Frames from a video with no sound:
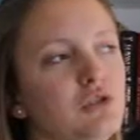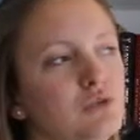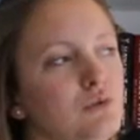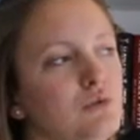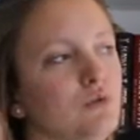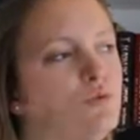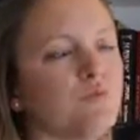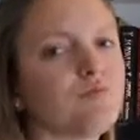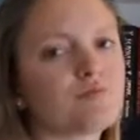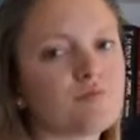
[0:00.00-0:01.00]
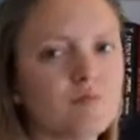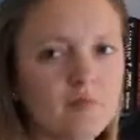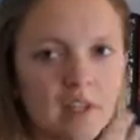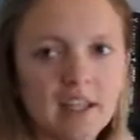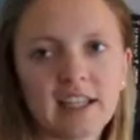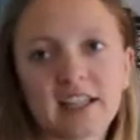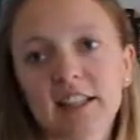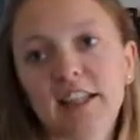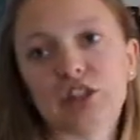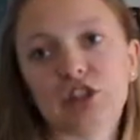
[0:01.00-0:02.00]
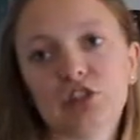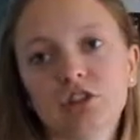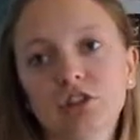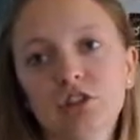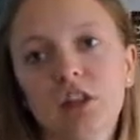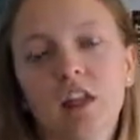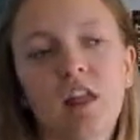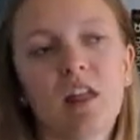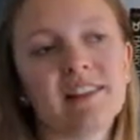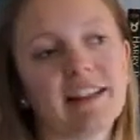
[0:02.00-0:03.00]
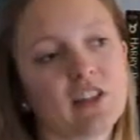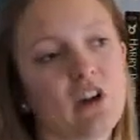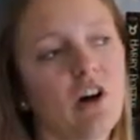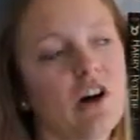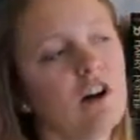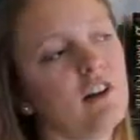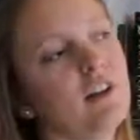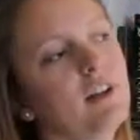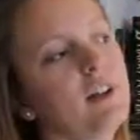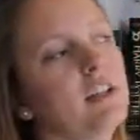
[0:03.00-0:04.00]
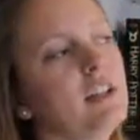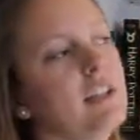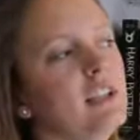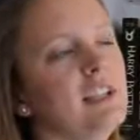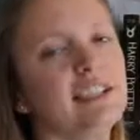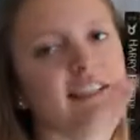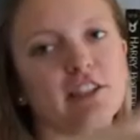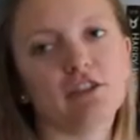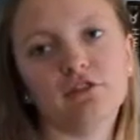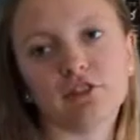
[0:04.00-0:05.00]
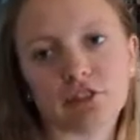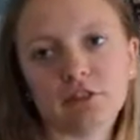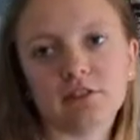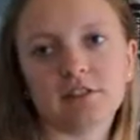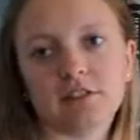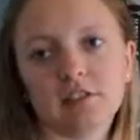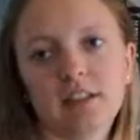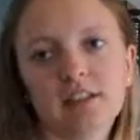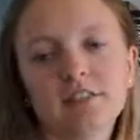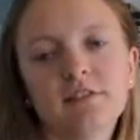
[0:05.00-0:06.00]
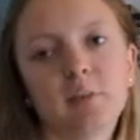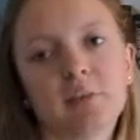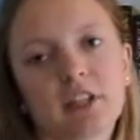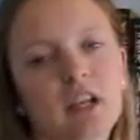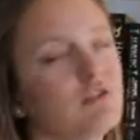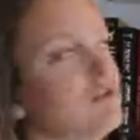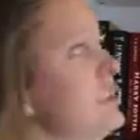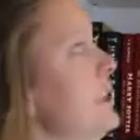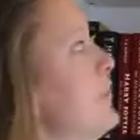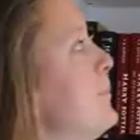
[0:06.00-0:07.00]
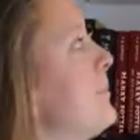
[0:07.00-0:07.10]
to get the editions that are in the original design from the country.